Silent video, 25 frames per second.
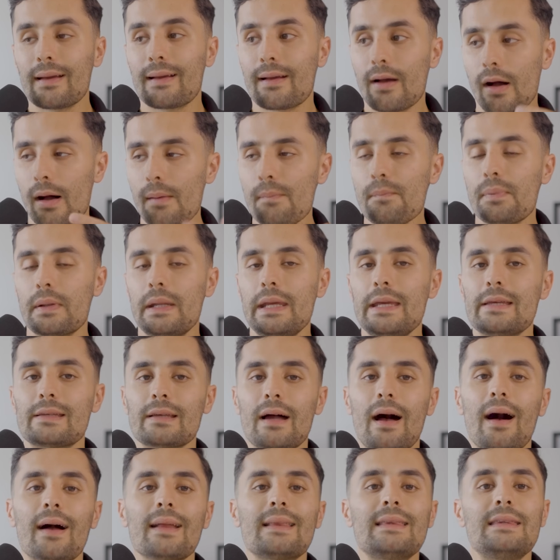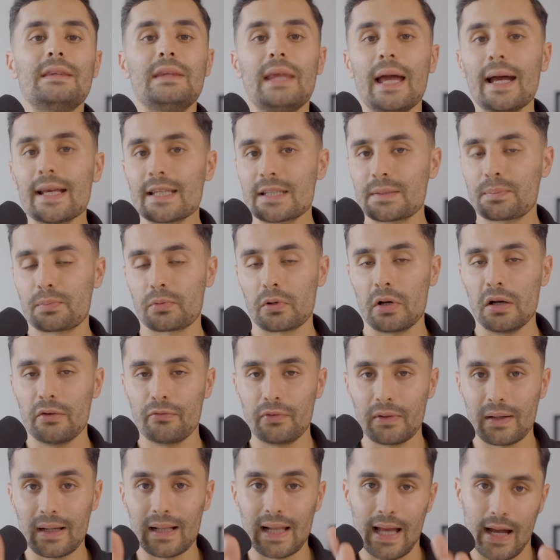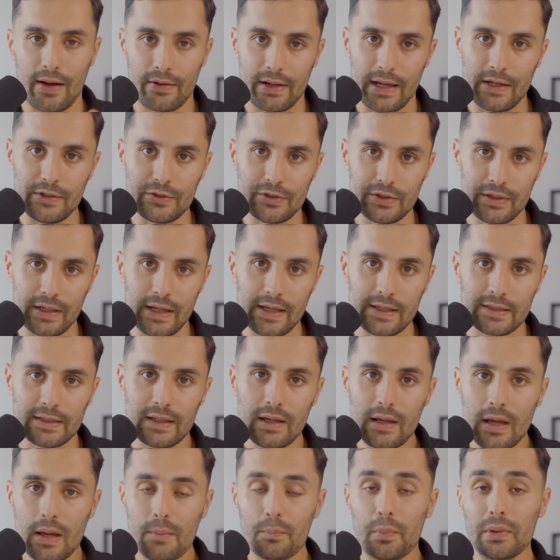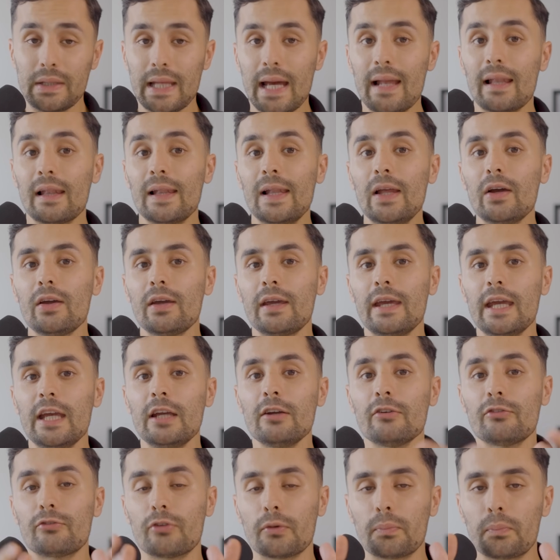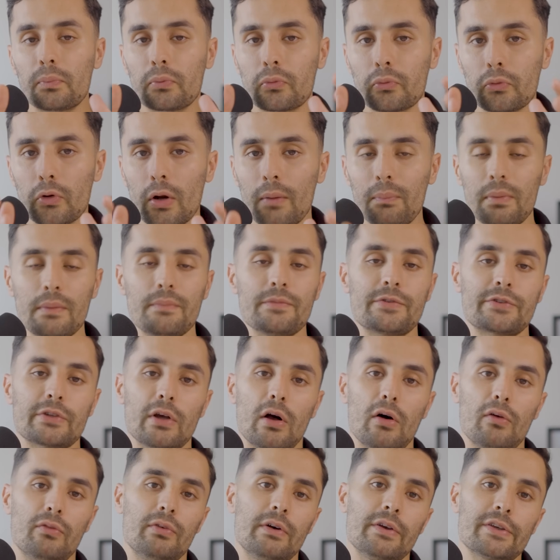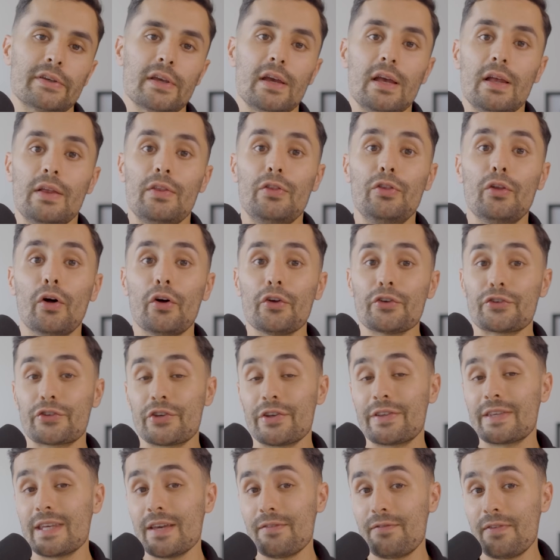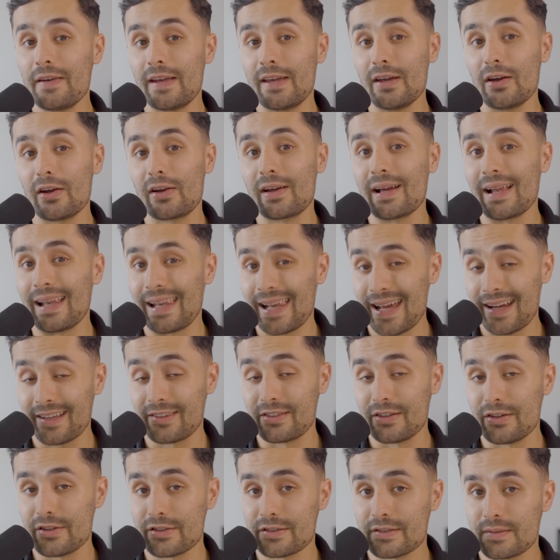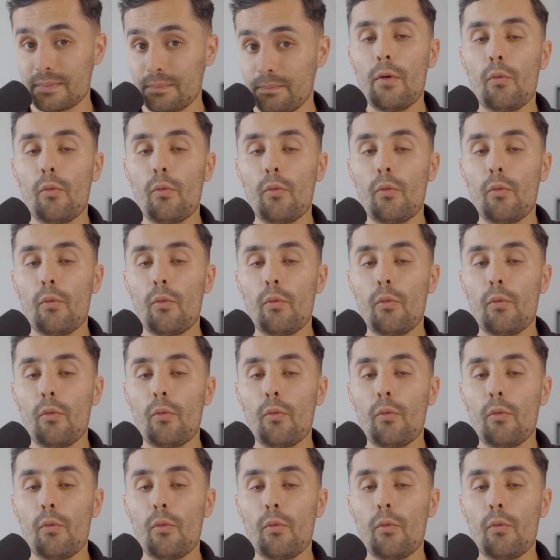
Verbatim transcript: Companies are desperate for cloud engineers, but they're looking for problem solvers, not certificate collectors.